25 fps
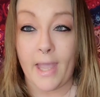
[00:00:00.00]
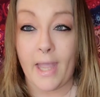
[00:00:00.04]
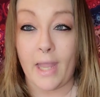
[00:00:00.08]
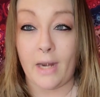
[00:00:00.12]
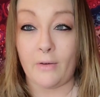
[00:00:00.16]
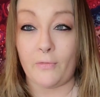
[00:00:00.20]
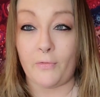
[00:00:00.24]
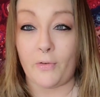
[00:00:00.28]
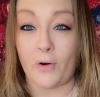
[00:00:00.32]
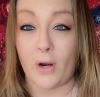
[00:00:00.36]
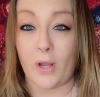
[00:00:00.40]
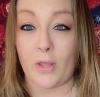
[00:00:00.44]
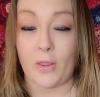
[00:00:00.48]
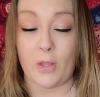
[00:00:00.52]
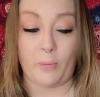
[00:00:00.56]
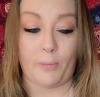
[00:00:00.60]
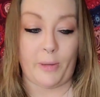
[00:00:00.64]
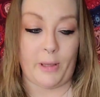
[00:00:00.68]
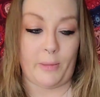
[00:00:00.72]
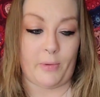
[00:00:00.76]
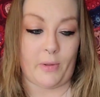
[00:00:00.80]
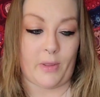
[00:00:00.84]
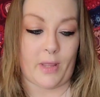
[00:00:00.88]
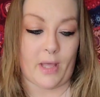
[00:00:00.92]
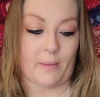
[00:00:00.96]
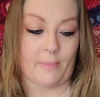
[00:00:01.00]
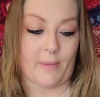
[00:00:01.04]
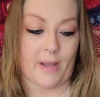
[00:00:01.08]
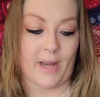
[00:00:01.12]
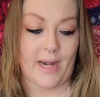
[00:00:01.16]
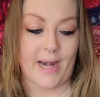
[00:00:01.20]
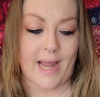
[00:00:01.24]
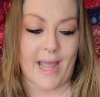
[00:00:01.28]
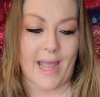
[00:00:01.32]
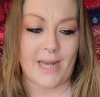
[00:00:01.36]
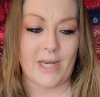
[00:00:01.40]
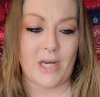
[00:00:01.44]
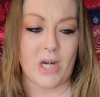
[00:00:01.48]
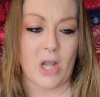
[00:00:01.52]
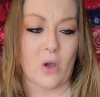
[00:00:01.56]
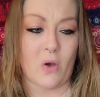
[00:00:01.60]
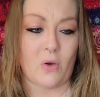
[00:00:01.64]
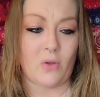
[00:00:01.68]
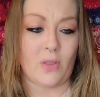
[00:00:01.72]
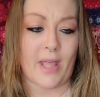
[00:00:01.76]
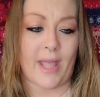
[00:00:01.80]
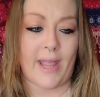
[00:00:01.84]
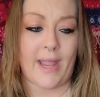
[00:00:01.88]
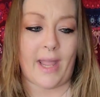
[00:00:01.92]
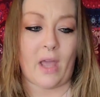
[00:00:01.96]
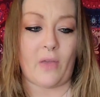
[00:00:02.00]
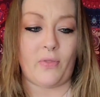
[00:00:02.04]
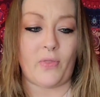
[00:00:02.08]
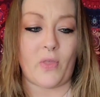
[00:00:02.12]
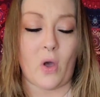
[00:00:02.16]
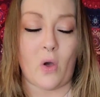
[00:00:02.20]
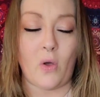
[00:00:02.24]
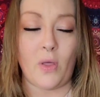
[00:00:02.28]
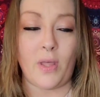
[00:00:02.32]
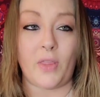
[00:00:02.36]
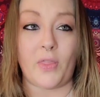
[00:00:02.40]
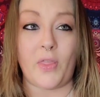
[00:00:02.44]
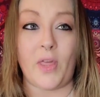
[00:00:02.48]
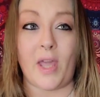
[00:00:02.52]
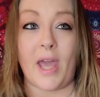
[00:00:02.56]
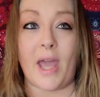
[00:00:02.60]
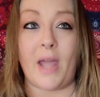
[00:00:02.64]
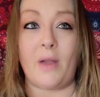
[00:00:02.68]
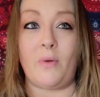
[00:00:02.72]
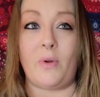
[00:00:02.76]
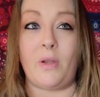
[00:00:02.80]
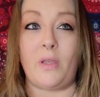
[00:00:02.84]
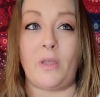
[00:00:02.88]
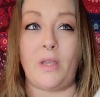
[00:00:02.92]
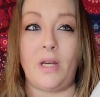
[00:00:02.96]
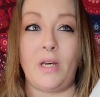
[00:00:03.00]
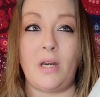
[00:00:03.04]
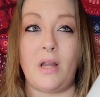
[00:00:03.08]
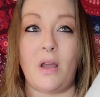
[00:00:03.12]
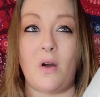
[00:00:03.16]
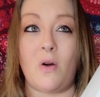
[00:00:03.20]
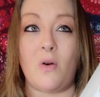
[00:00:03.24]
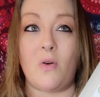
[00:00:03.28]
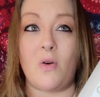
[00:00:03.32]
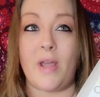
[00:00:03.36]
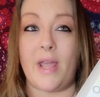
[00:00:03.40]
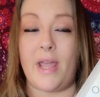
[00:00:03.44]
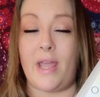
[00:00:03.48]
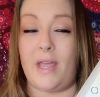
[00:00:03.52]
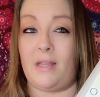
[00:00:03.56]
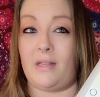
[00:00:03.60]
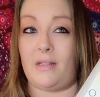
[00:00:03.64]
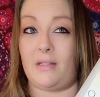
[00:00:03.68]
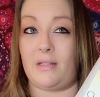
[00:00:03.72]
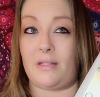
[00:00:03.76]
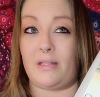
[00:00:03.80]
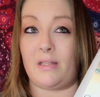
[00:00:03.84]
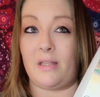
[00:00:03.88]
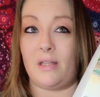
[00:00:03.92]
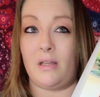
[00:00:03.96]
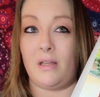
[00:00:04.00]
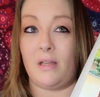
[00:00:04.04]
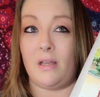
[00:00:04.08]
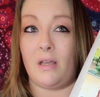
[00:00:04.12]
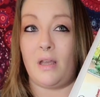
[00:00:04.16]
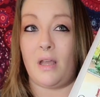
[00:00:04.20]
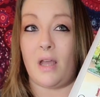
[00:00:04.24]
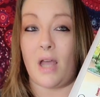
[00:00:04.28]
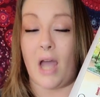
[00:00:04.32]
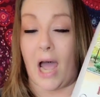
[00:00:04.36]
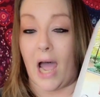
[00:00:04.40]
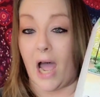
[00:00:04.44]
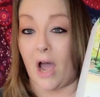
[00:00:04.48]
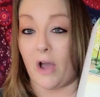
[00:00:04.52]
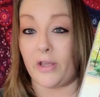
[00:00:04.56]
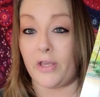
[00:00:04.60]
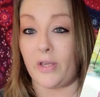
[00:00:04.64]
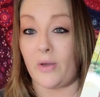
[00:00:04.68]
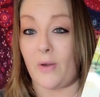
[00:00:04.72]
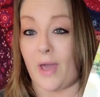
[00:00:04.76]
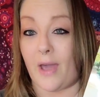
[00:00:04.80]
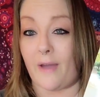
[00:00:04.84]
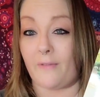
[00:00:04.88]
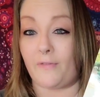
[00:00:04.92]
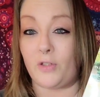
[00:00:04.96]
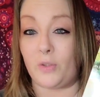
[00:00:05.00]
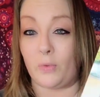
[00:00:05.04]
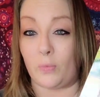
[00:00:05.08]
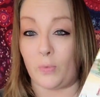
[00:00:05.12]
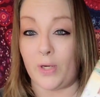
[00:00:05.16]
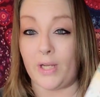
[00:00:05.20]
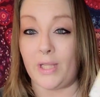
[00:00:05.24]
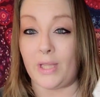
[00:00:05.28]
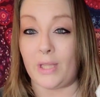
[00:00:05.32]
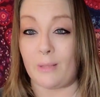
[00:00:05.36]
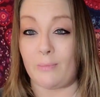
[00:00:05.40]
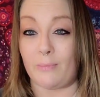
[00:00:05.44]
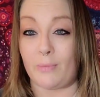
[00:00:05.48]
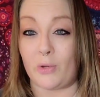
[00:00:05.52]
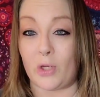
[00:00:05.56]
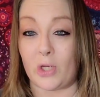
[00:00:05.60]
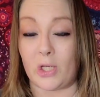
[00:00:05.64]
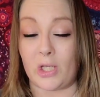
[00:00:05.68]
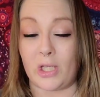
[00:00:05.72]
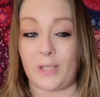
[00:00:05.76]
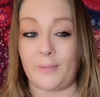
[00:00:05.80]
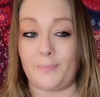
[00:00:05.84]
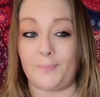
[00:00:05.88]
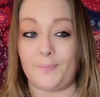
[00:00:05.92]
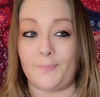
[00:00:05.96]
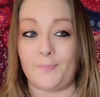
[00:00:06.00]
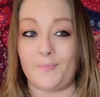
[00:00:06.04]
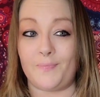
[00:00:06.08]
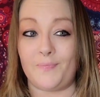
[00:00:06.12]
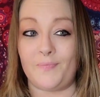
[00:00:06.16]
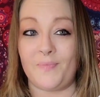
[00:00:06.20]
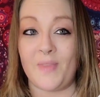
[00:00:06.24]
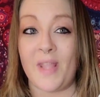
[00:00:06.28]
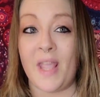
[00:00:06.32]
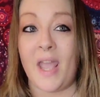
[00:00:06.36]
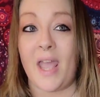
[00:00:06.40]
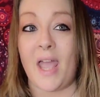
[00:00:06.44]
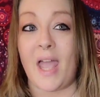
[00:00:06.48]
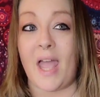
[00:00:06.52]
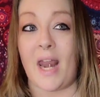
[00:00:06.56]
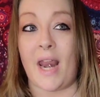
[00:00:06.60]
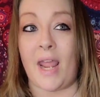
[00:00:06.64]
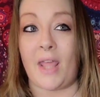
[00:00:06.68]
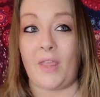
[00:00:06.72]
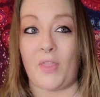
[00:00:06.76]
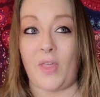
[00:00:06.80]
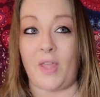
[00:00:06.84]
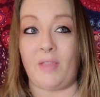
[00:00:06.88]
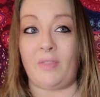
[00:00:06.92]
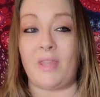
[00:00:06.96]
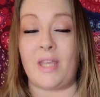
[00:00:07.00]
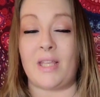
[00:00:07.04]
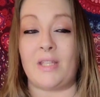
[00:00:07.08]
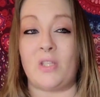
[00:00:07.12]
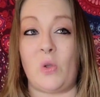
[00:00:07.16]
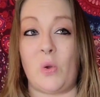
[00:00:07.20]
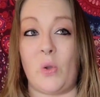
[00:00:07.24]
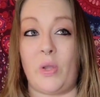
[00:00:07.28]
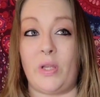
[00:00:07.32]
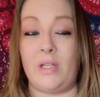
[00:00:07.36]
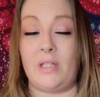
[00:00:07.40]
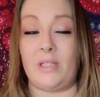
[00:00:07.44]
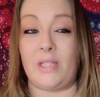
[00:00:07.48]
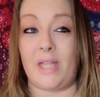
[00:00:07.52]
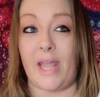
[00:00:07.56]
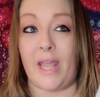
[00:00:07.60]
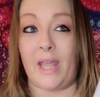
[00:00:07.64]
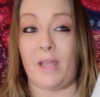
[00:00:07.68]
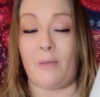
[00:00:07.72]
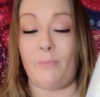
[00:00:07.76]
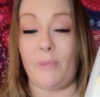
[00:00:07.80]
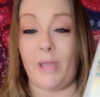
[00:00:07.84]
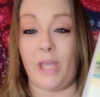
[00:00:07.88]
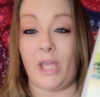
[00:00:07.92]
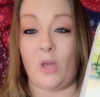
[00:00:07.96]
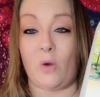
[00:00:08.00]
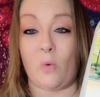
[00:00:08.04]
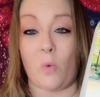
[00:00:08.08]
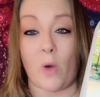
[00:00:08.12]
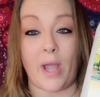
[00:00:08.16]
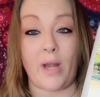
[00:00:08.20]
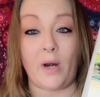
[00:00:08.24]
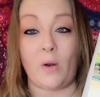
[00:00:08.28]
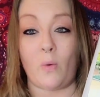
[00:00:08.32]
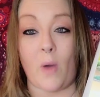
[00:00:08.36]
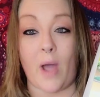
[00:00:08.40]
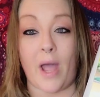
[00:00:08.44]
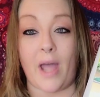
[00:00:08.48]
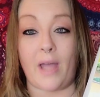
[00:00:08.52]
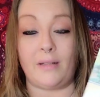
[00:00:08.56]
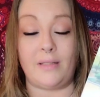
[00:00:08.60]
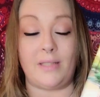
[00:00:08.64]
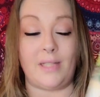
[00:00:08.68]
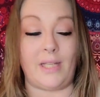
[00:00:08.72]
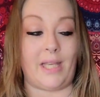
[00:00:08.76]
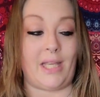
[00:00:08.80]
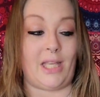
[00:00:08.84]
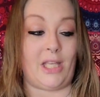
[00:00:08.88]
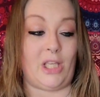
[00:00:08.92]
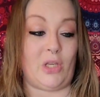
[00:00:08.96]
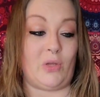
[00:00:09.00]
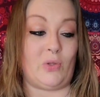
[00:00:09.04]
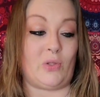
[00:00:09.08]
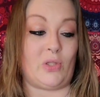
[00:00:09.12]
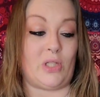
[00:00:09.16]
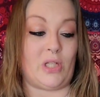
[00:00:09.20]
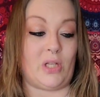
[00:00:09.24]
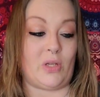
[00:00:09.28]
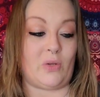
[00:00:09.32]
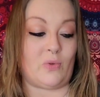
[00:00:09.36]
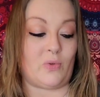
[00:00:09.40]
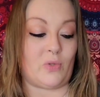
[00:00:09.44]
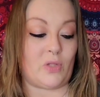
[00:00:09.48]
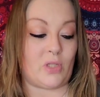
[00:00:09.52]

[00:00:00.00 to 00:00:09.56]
And for other people that might not know, like, the only thing I really know is how you have to read the book. And I think that's going to take me quite a while to get used to.